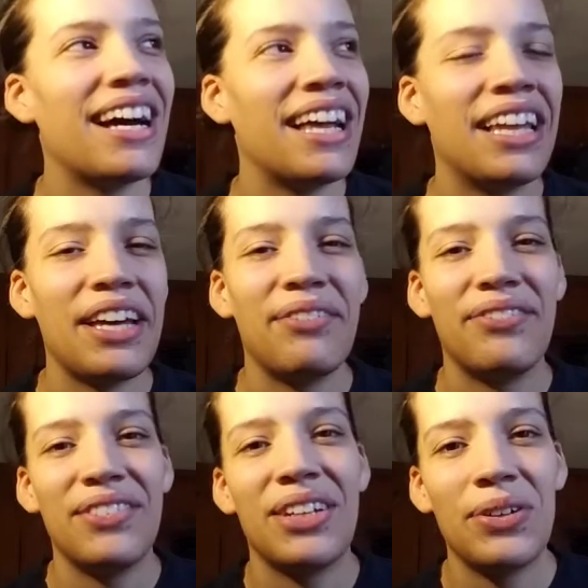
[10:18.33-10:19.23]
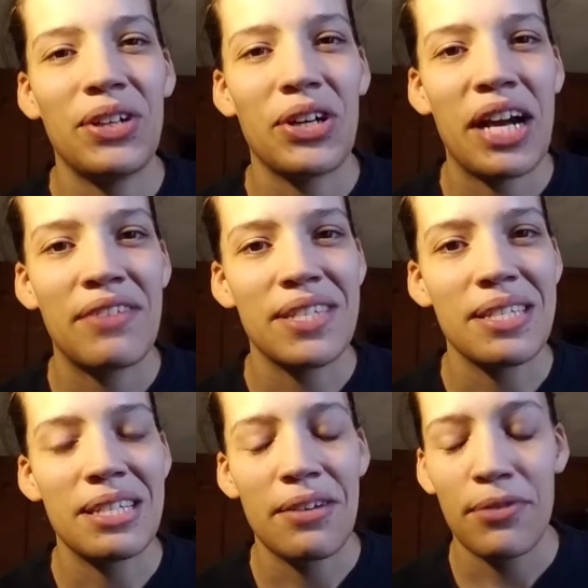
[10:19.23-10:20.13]
I love doing crafts
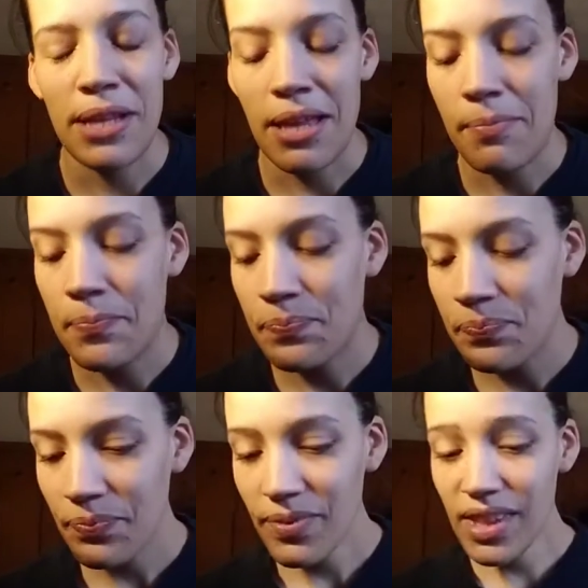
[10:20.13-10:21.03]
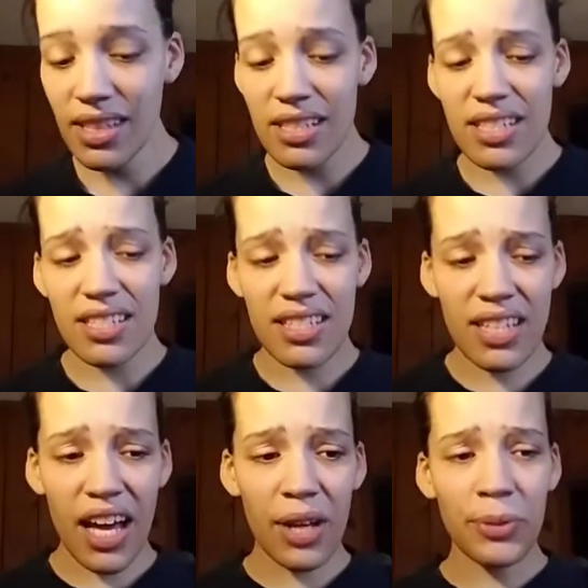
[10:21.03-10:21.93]
and stuff with him.
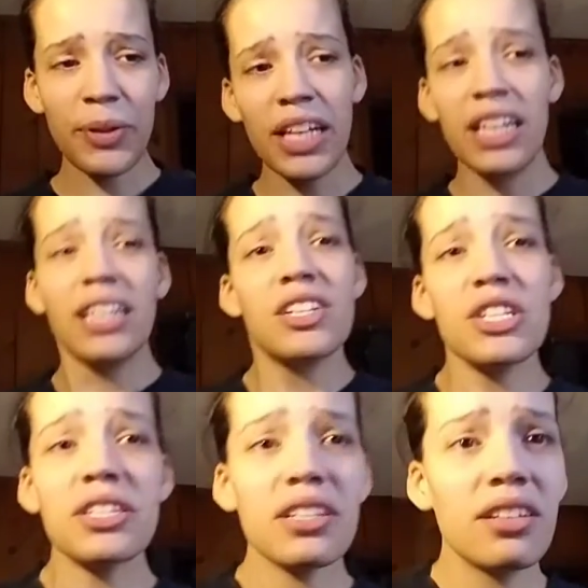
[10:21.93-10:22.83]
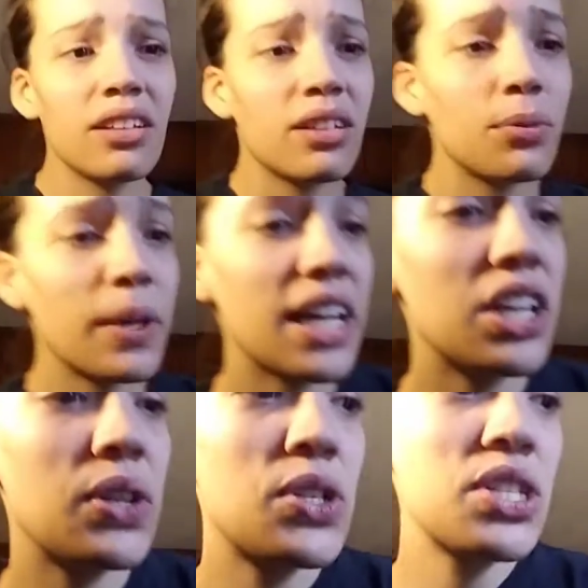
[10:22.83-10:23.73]
So we can
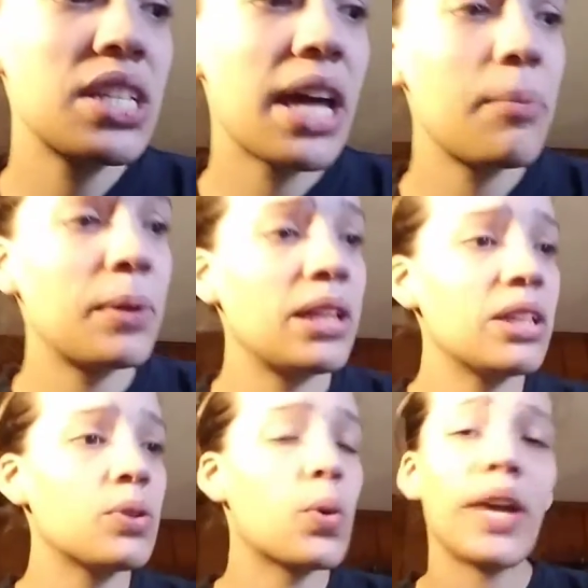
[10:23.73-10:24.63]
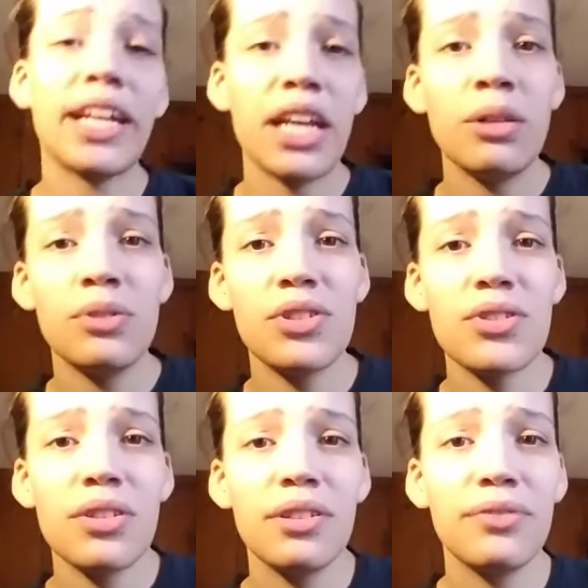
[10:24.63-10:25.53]
do just a couple of little quick
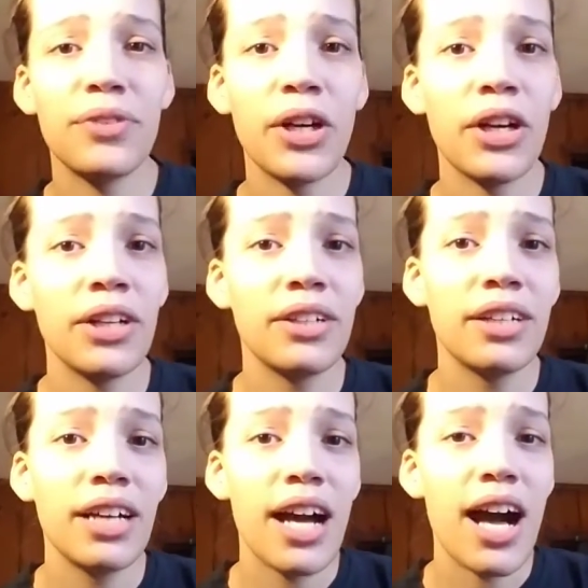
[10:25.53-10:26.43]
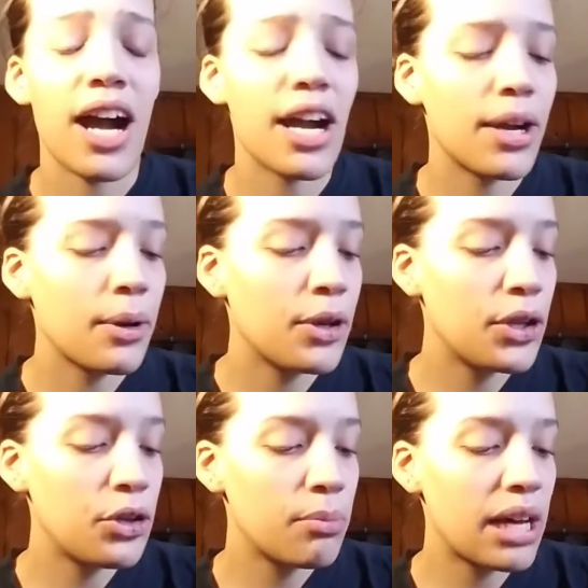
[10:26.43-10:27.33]
notes for our
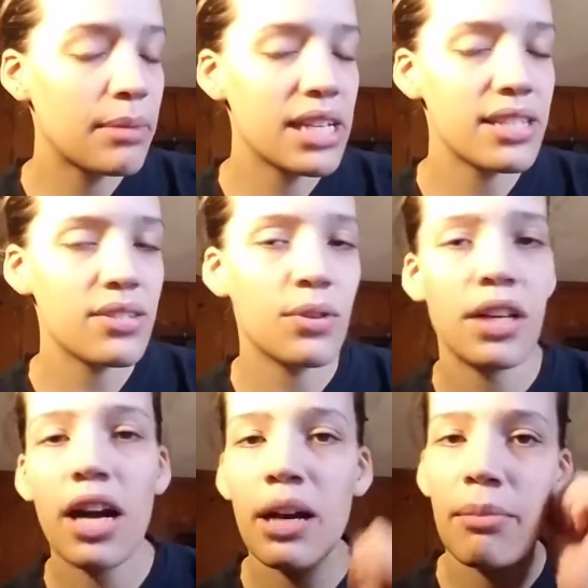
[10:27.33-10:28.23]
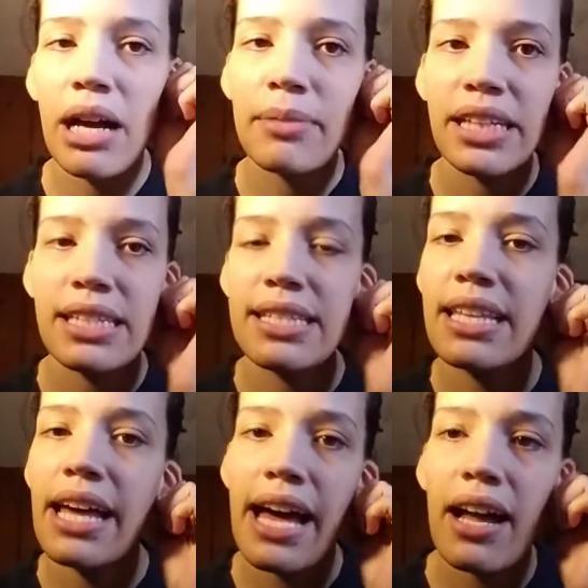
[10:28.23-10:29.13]
new mommies or our mommies
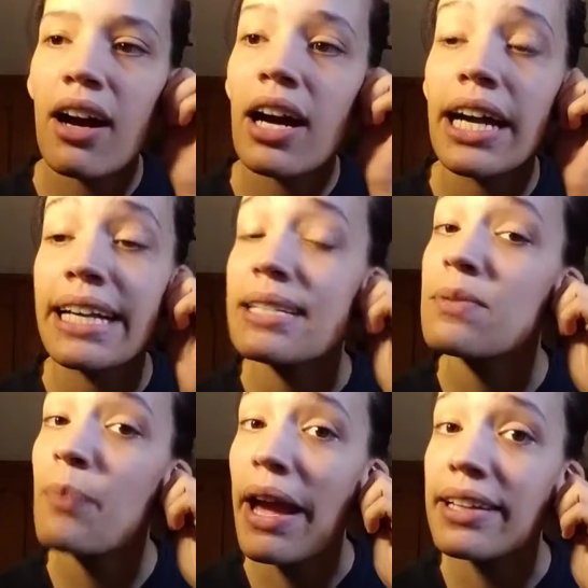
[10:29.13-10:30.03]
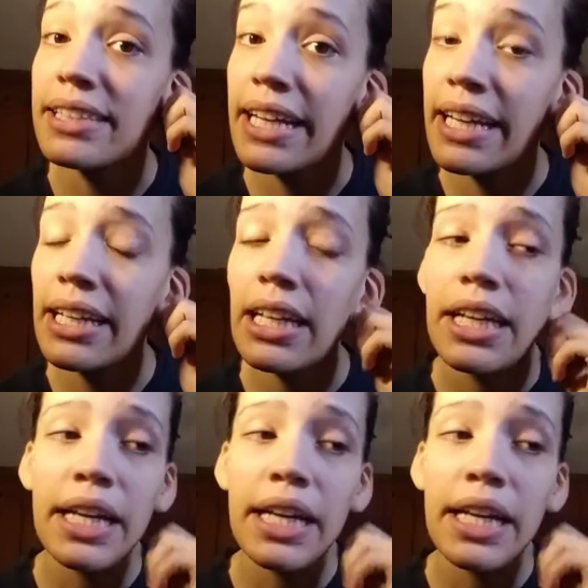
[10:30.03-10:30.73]
that are expecting.